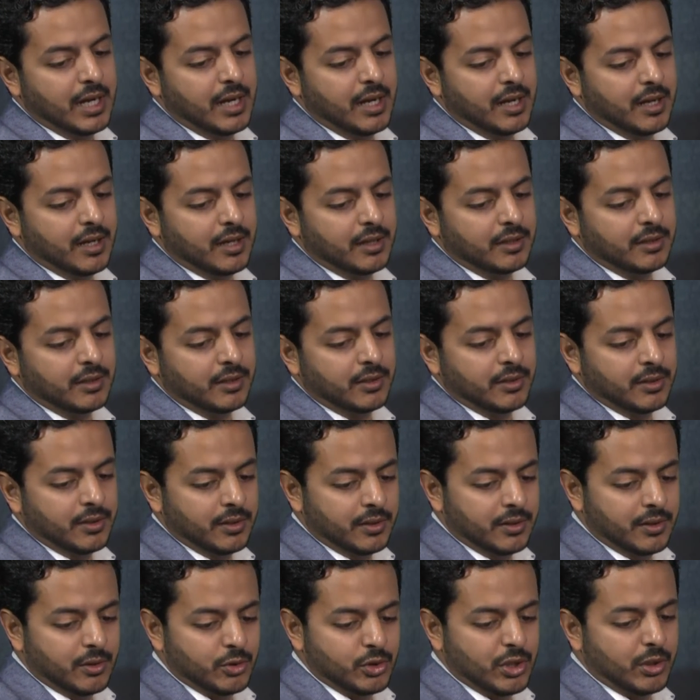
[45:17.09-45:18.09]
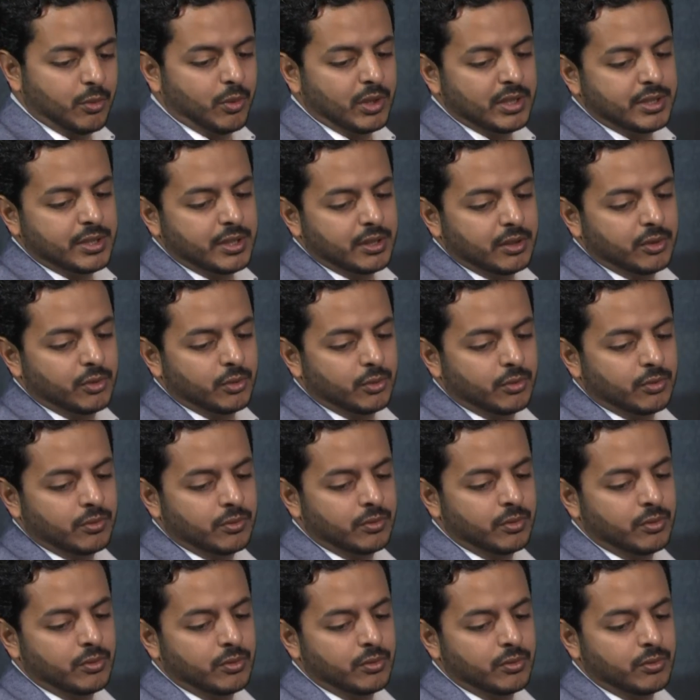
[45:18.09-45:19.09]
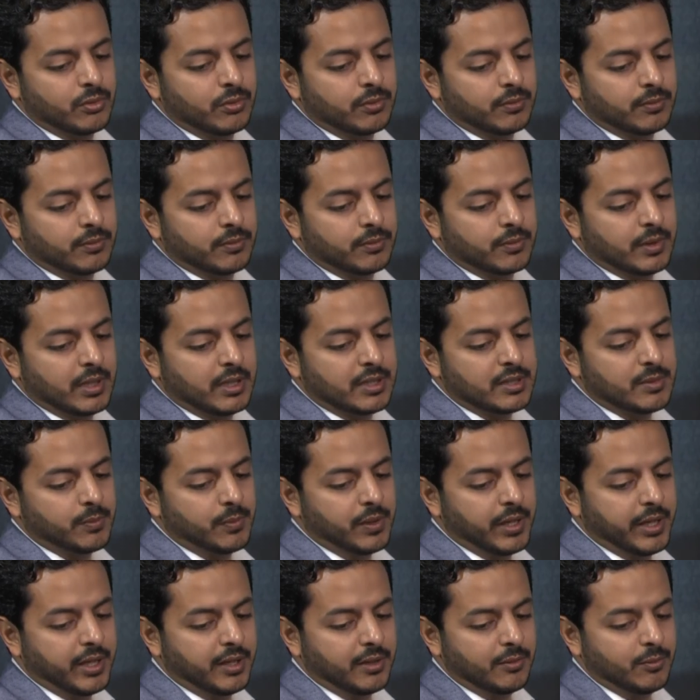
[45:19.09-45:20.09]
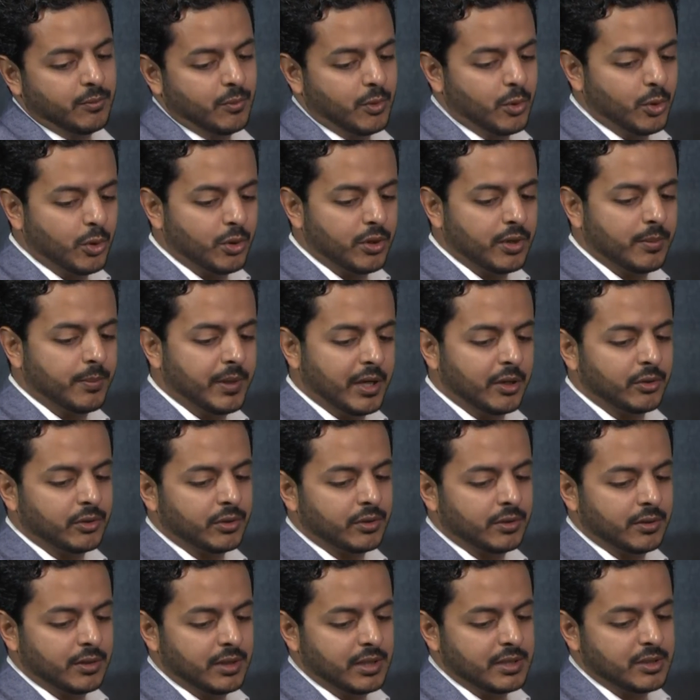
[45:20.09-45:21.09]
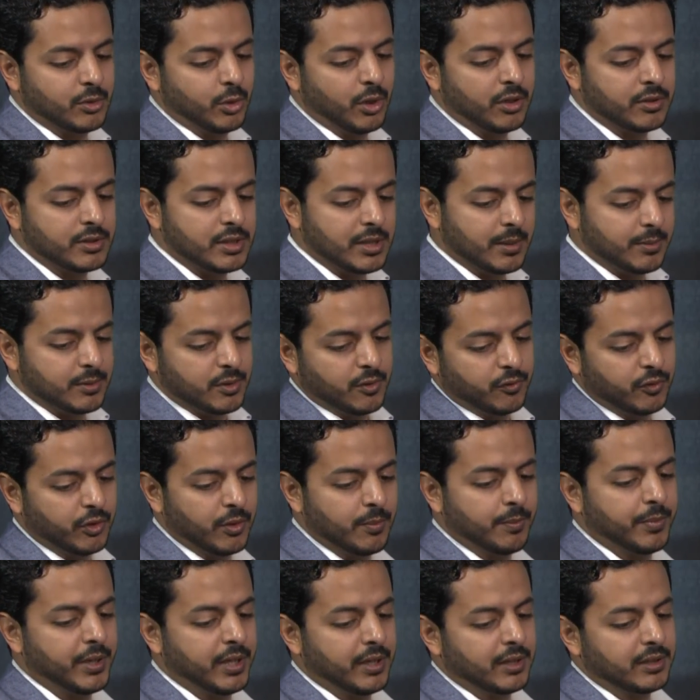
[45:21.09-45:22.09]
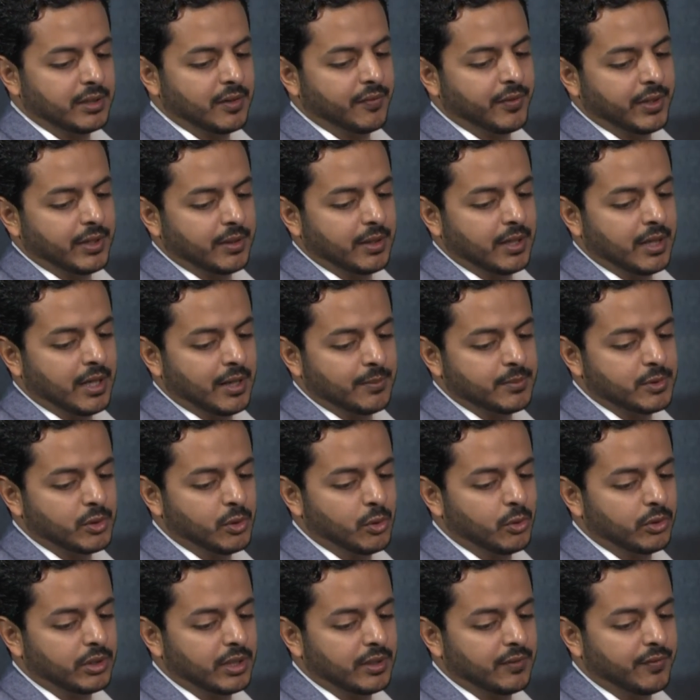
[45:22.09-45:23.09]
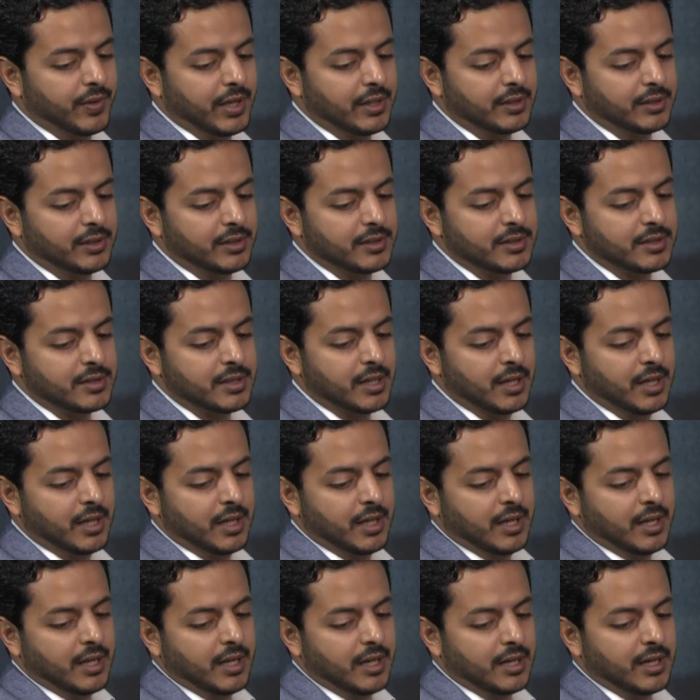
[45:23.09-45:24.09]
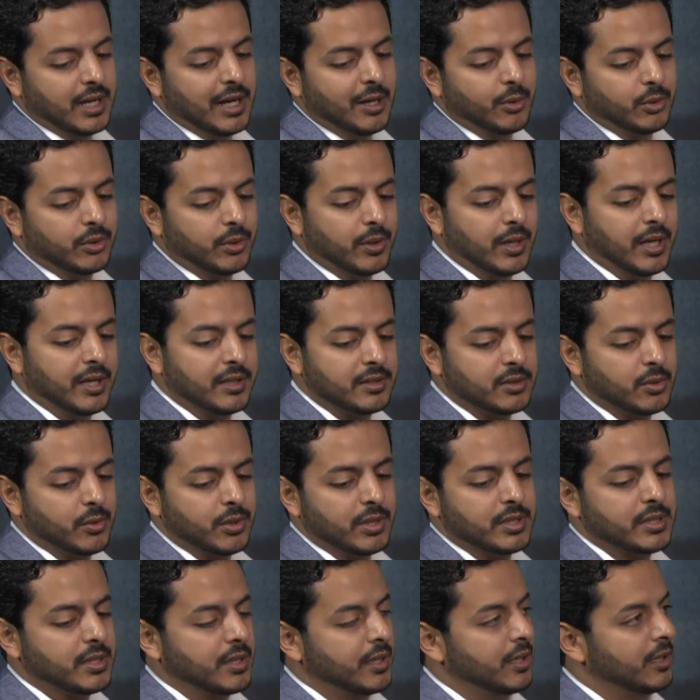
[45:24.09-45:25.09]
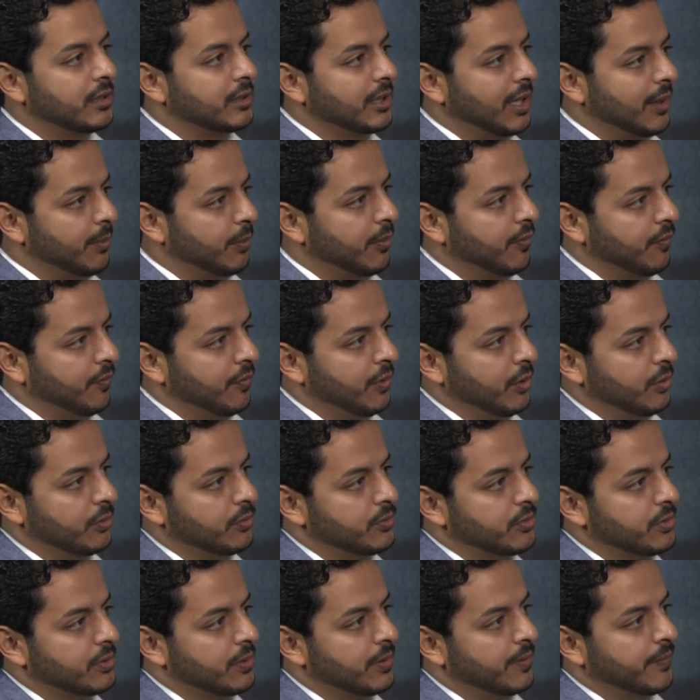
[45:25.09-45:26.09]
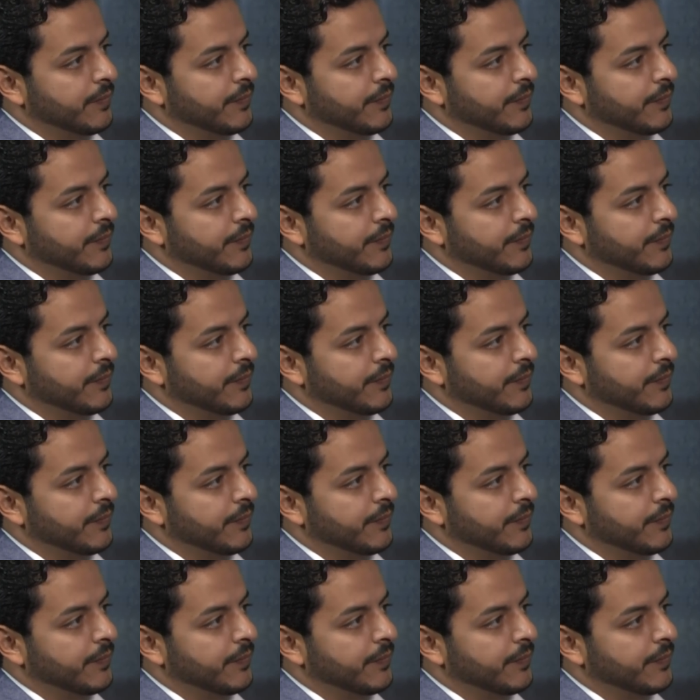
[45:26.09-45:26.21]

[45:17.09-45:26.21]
And there's a question to explain more about these concepts of comparative and absolute advantage and how it relates to these three types of flows.